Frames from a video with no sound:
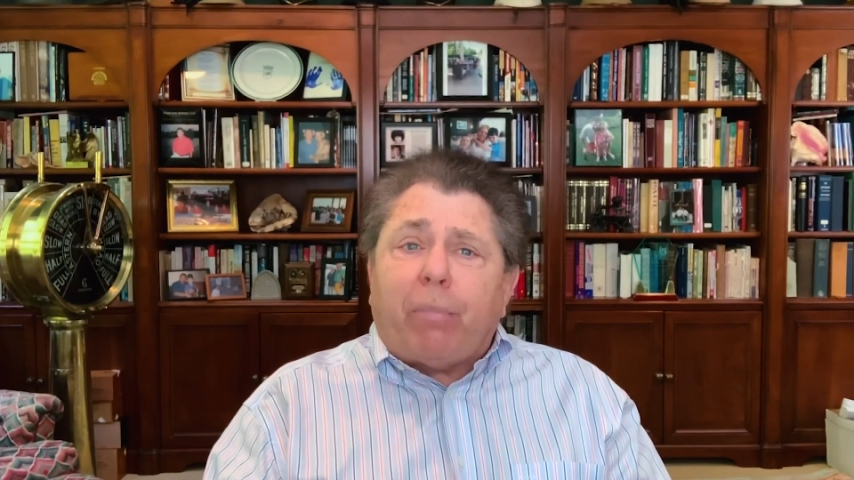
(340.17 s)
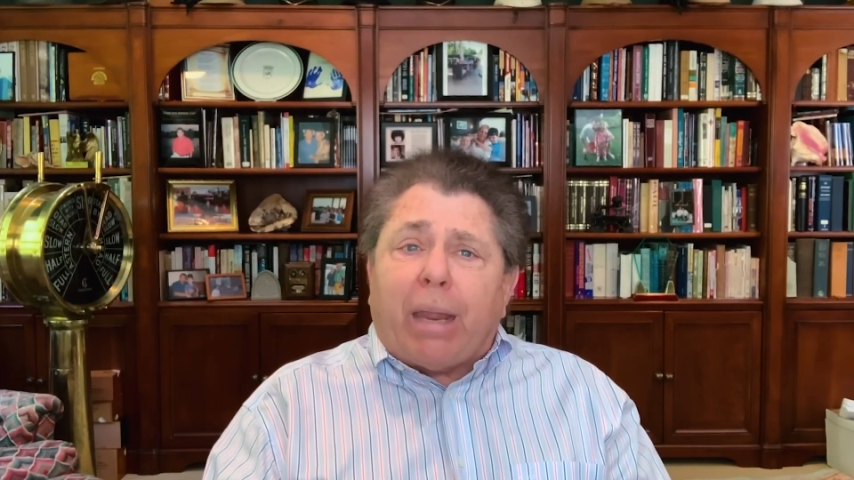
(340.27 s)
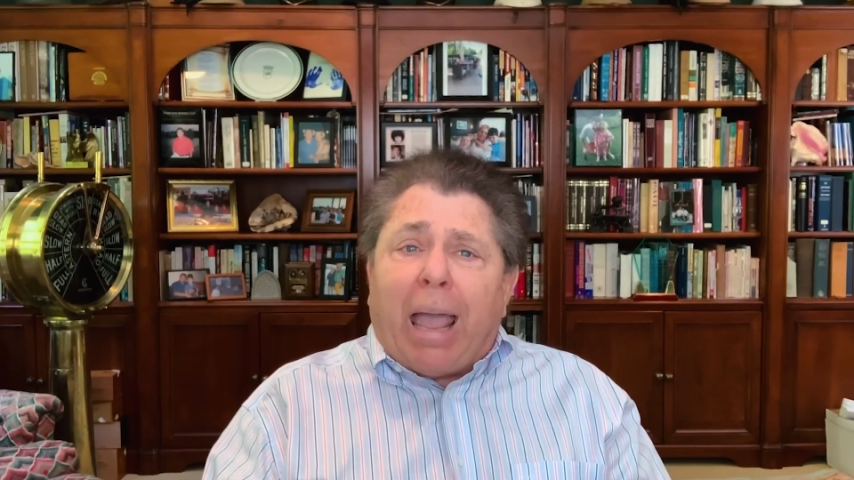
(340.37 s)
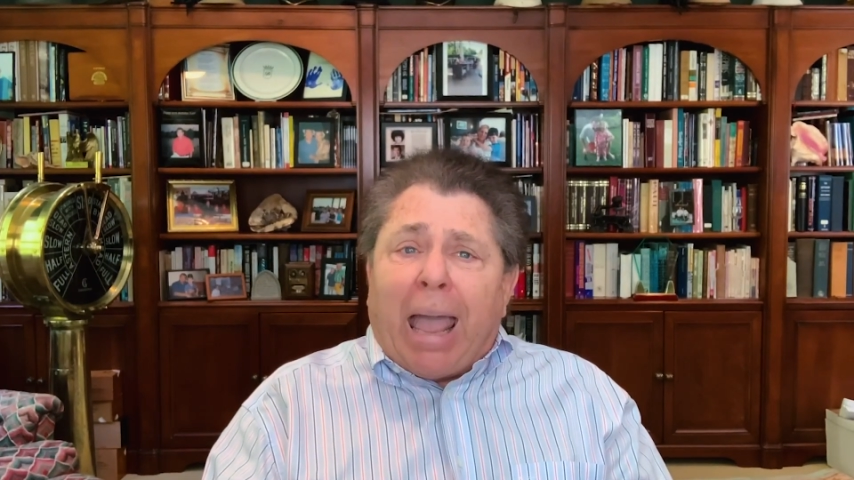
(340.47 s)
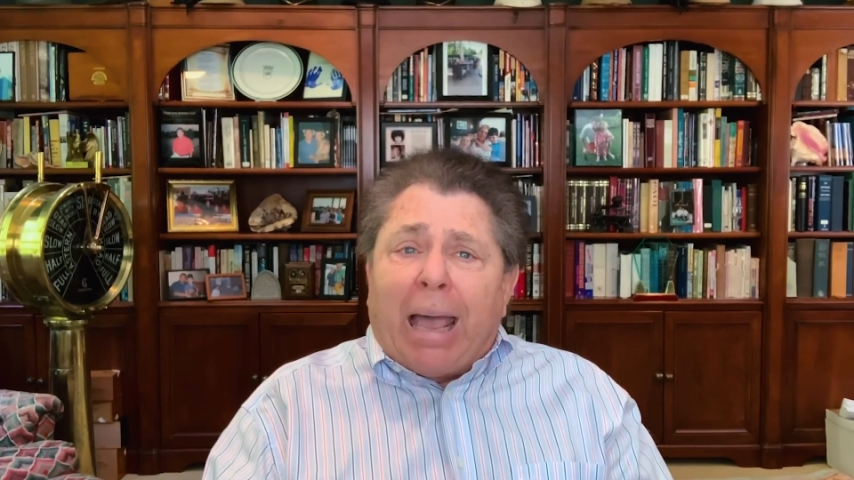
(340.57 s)

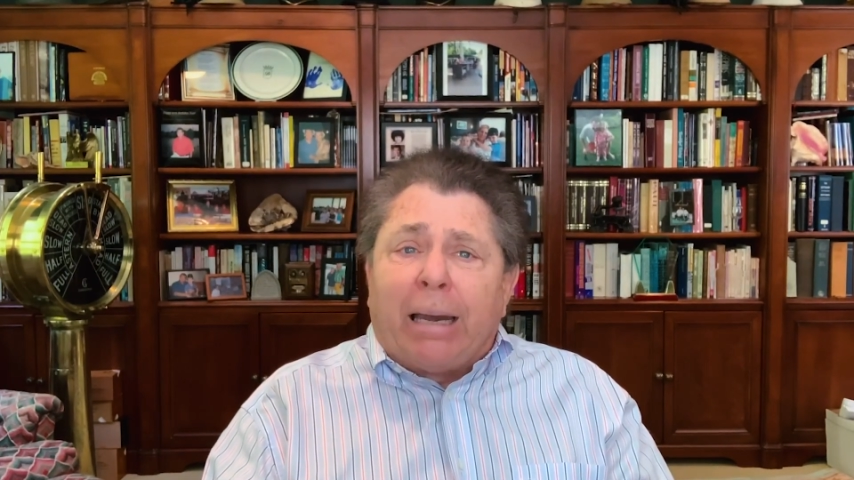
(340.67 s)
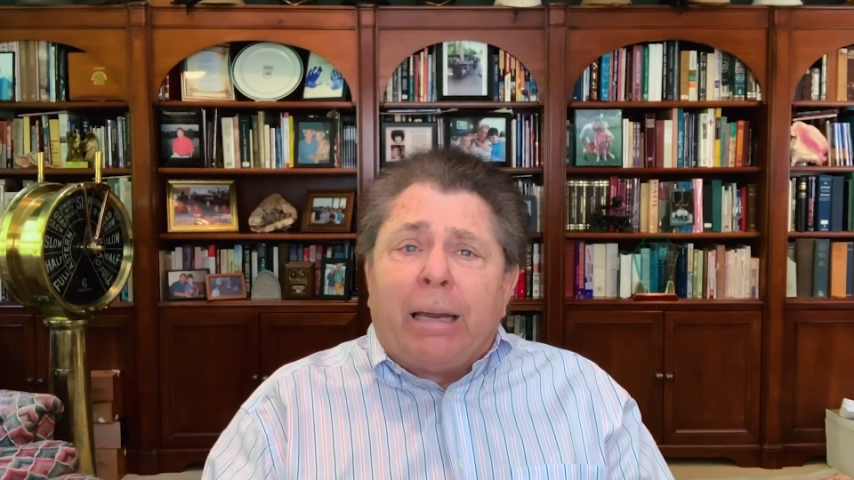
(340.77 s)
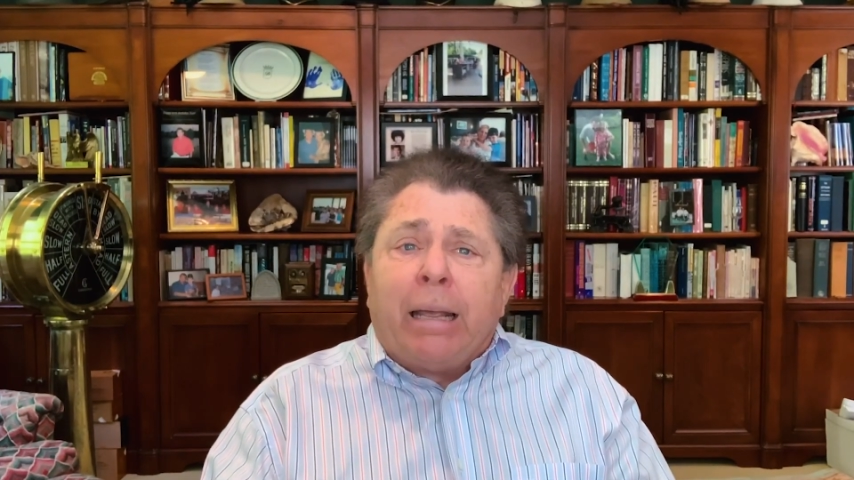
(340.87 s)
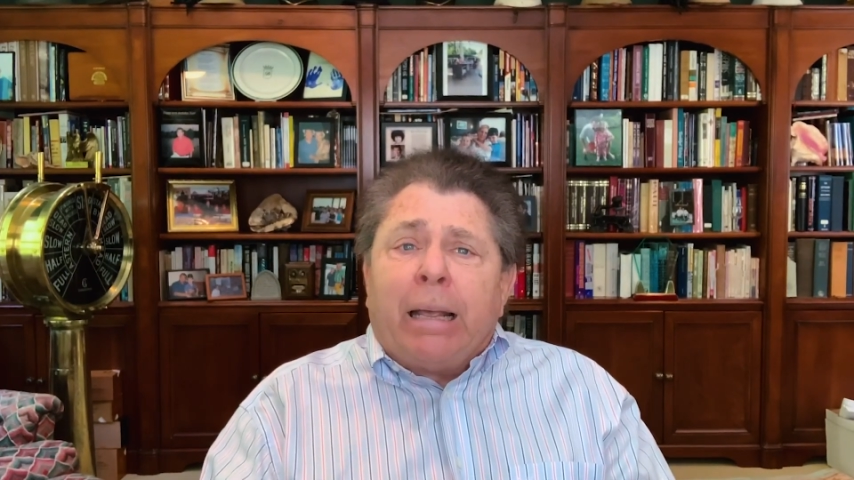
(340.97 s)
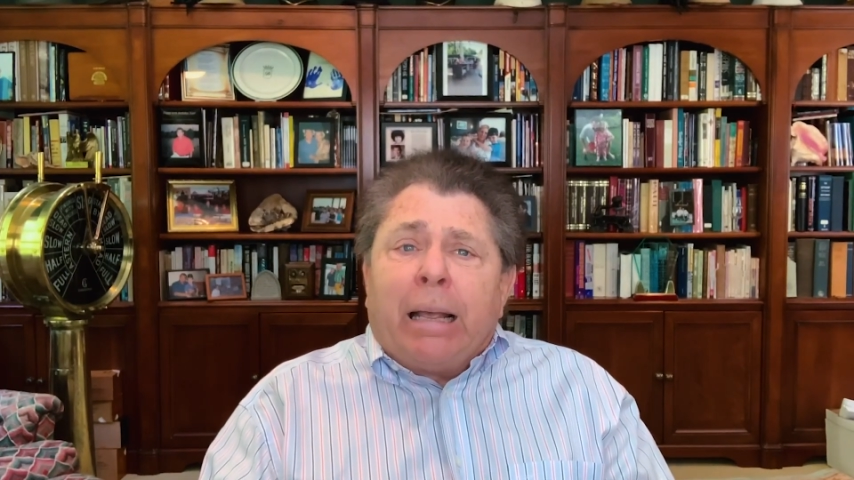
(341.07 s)
And
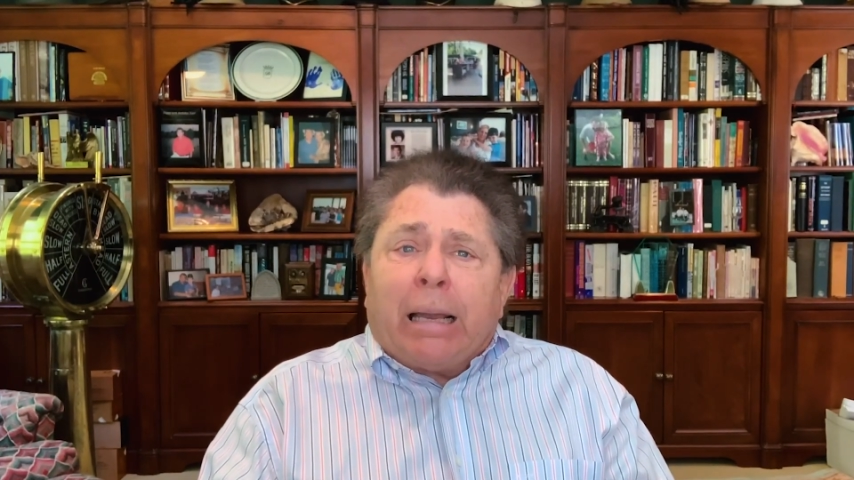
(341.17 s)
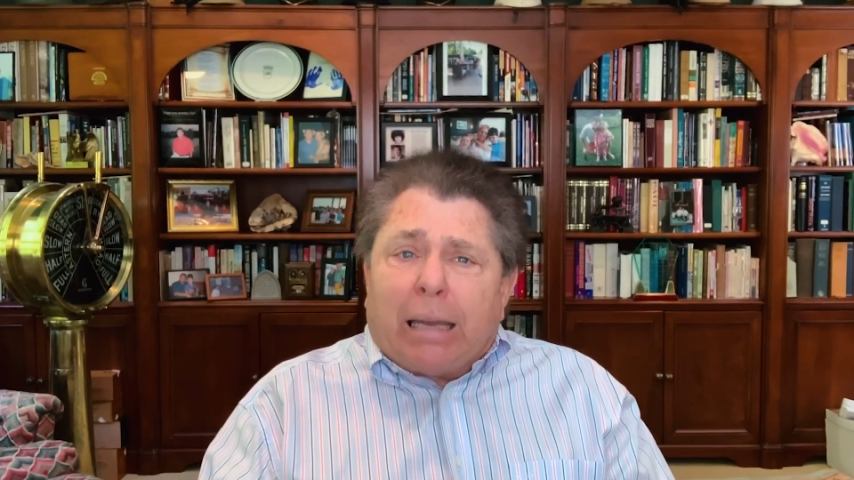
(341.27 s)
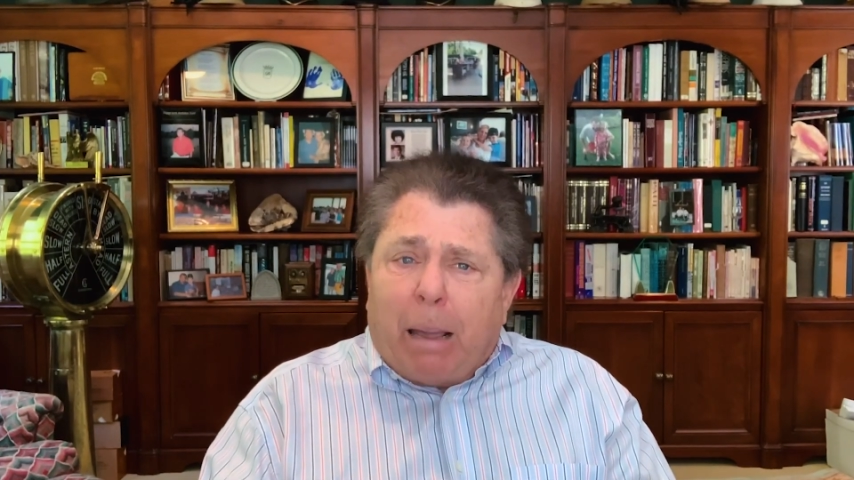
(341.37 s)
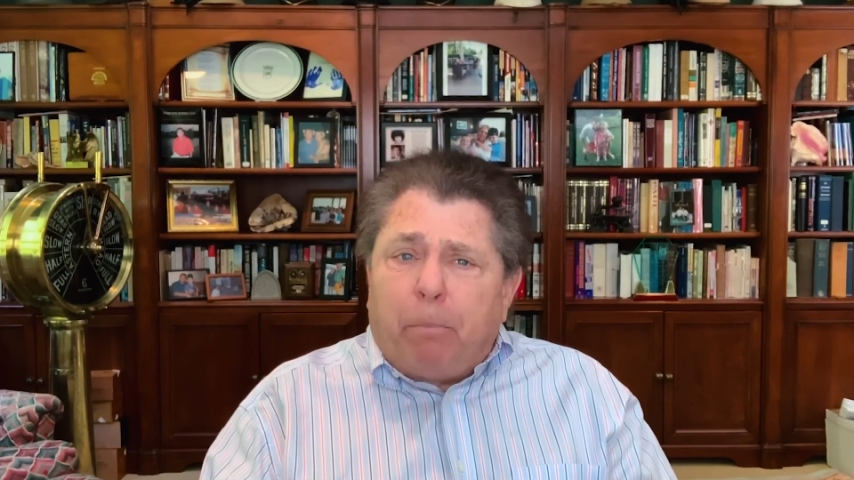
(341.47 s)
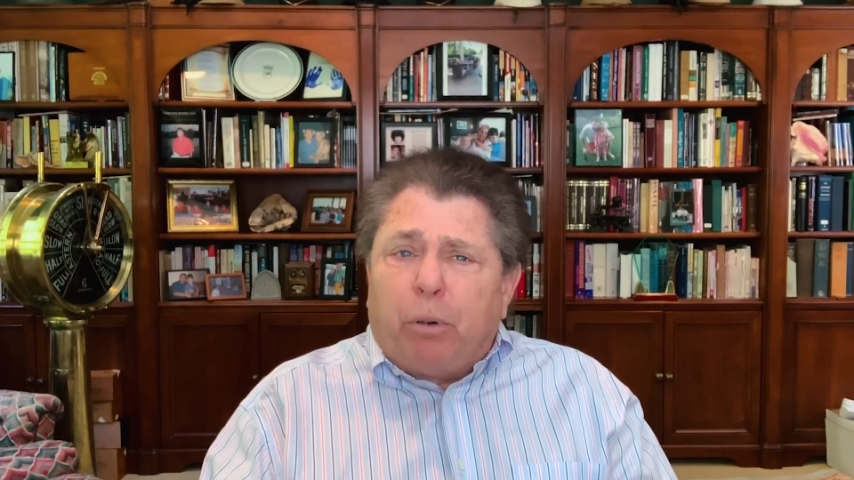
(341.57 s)

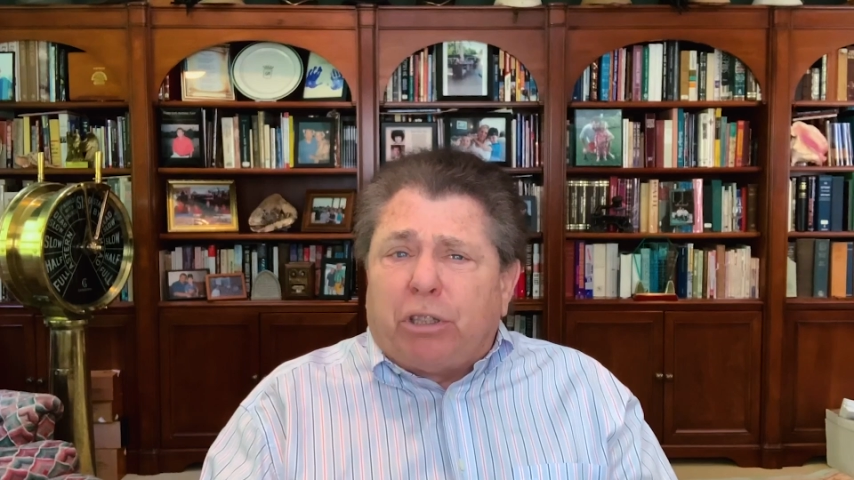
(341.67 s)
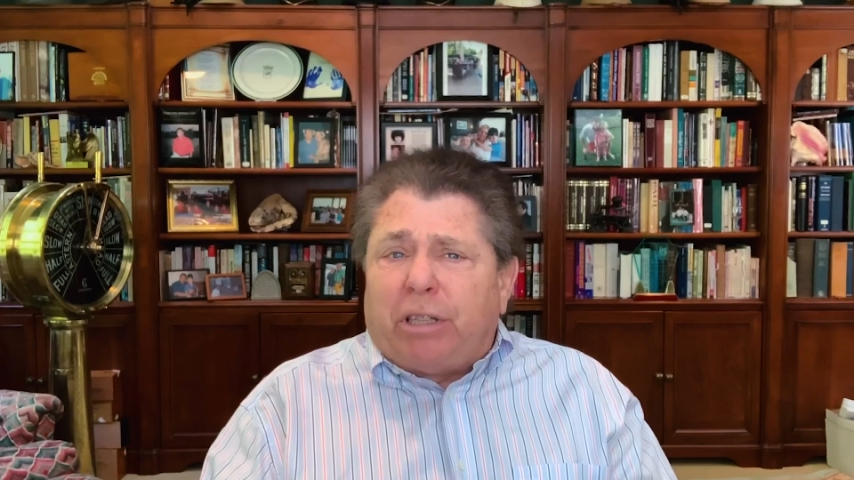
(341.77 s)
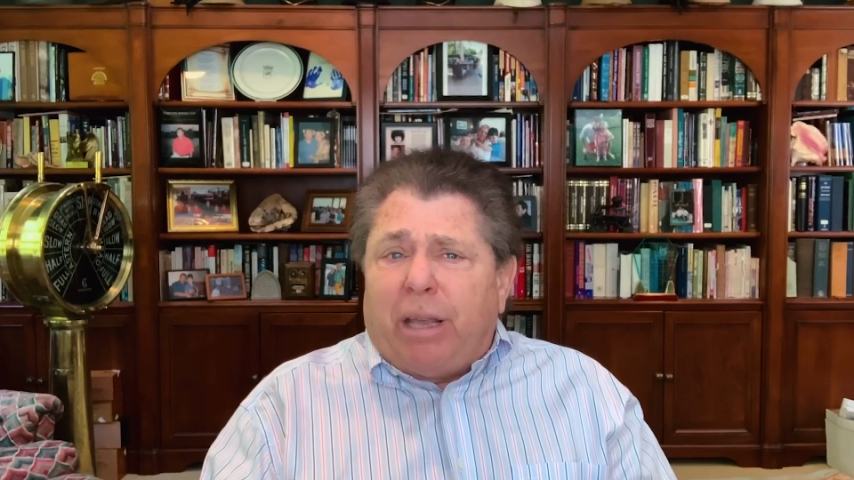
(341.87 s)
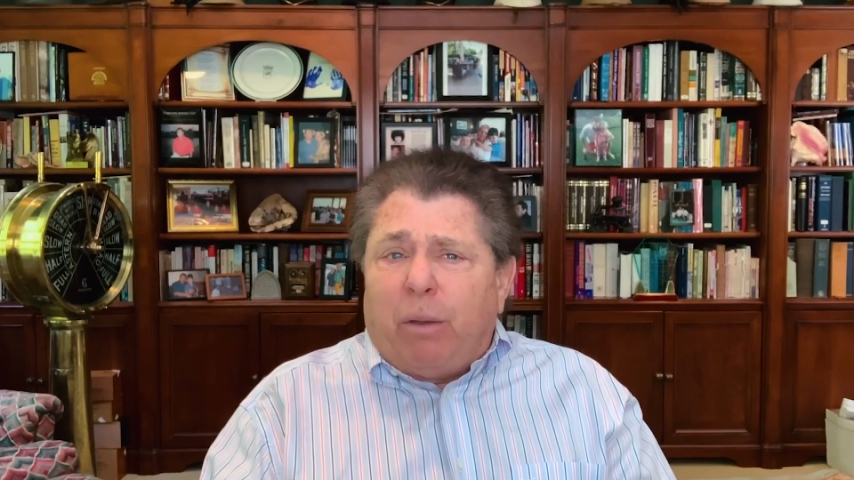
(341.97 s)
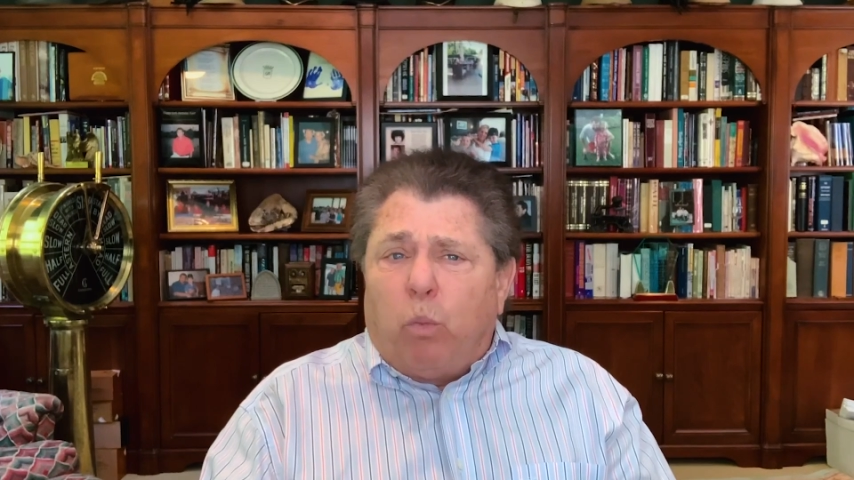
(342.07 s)

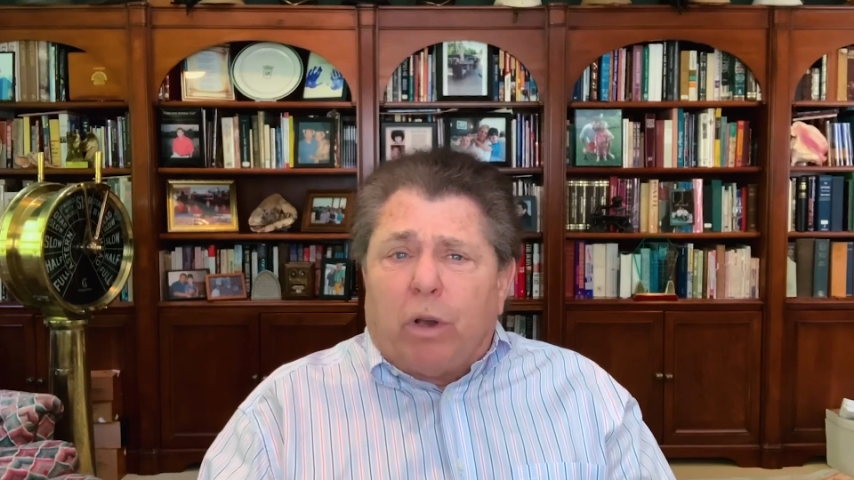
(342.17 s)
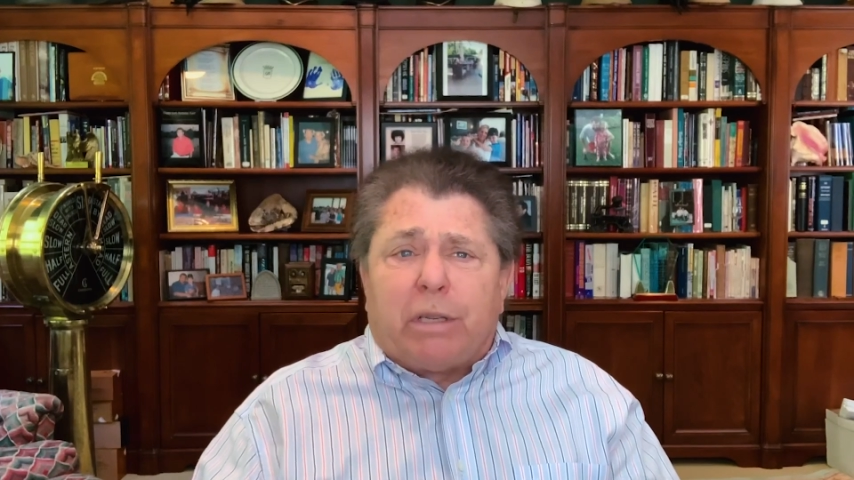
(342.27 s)
leprosy was